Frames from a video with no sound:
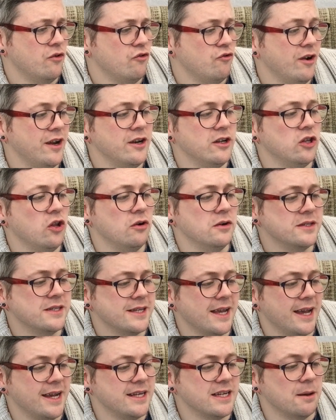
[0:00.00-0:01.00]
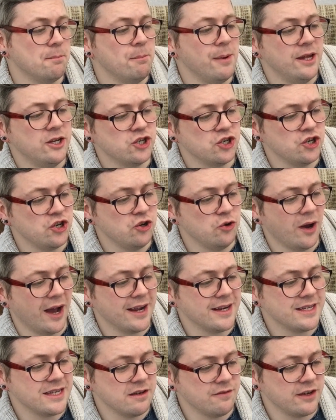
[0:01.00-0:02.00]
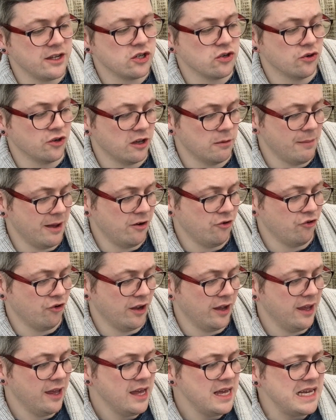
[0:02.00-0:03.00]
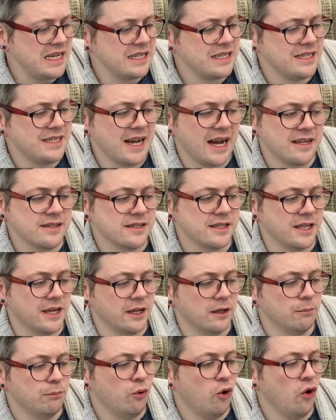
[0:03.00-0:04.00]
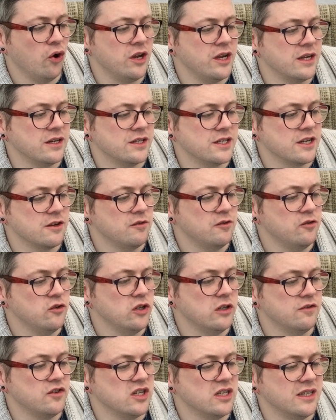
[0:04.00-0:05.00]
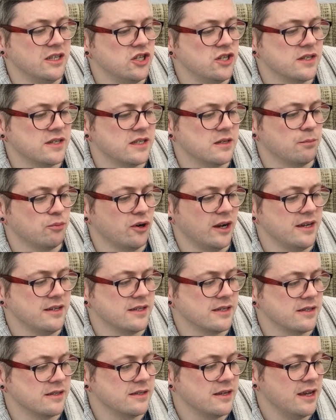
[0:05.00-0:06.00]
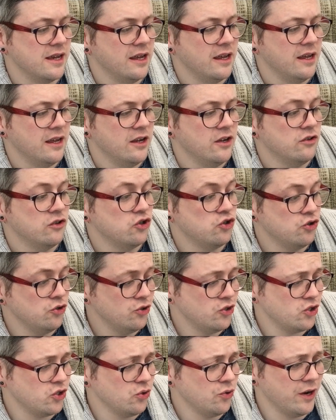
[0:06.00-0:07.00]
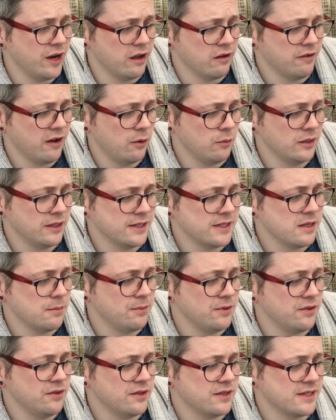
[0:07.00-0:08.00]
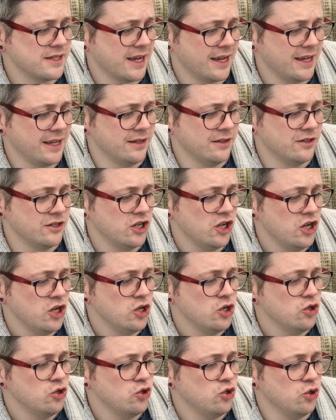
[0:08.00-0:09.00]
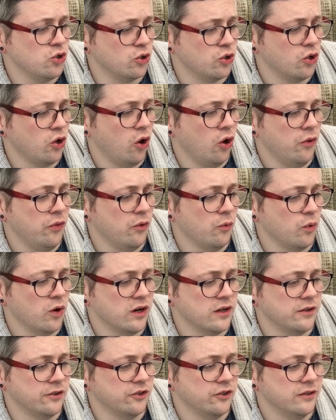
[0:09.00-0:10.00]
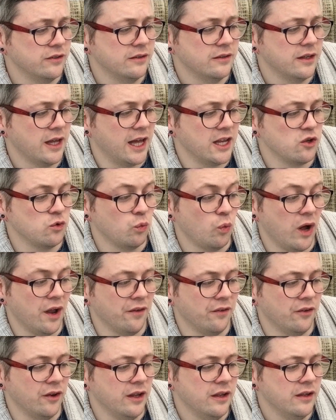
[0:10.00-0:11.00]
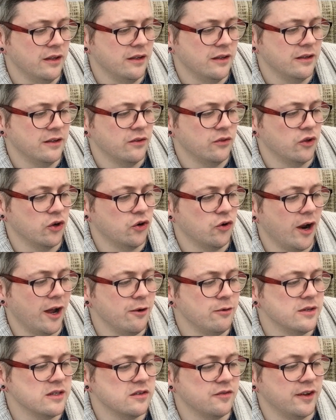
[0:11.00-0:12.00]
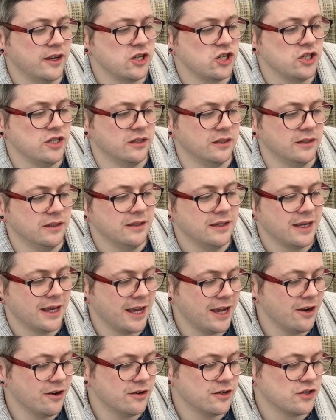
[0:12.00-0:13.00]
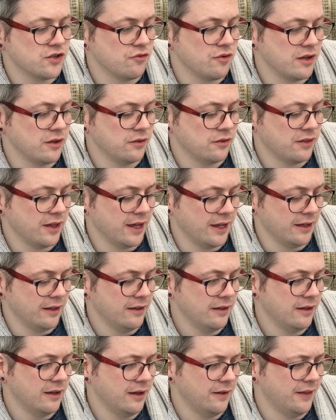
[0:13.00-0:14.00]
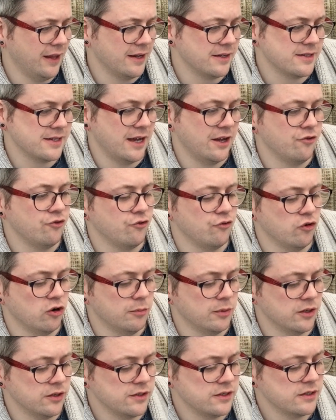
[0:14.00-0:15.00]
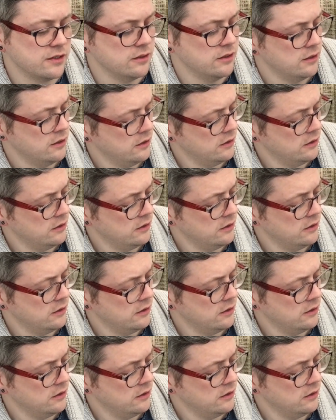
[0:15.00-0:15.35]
Written alongside a major new ITV documentary, dazzling, poignant, and full of delicious surprises. The true story of how Elizabeth II took on the world and won. The Crown is fictional. Here is the real thing, and that's Andrew Roberts.